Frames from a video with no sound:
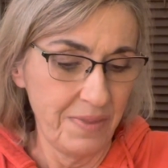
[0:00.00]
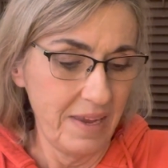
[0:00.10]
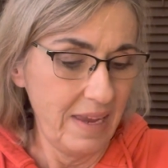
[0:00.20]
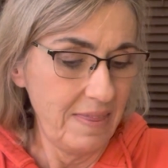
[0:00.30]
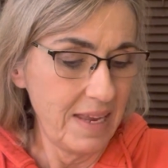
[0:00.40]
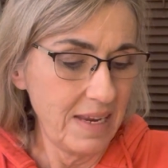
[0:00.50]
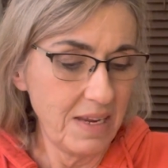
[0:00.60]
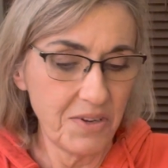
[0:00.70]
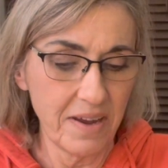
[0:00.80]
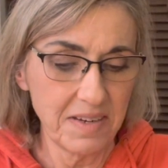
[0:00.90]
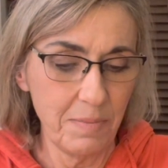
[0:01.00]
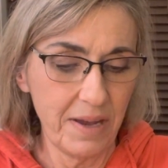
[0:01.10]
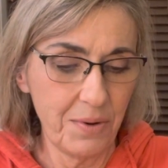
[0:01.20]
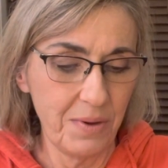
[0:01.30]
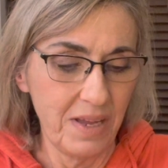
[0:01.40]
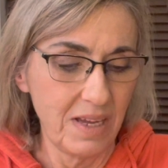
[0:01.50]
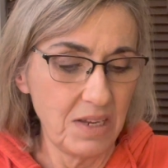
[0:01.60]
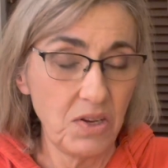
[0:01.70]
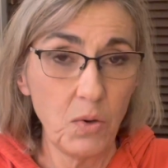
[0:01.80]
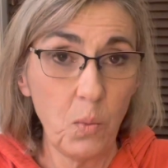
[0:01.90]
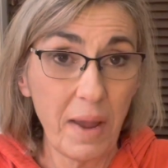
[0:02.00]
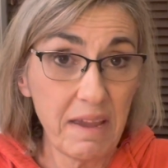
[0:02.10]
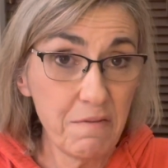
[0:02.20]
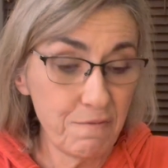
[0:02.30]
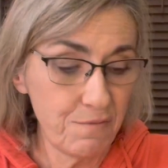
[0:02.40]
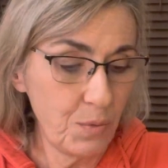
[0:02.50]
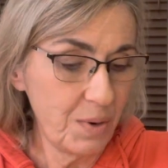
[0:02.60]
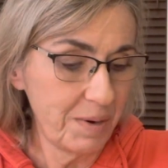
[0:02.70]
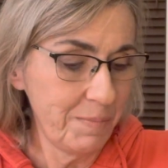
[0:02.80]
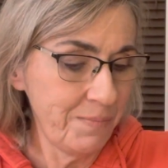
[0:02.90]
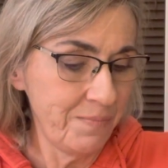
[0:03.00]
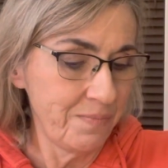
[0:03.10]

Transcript: And then he talked about a new waveform,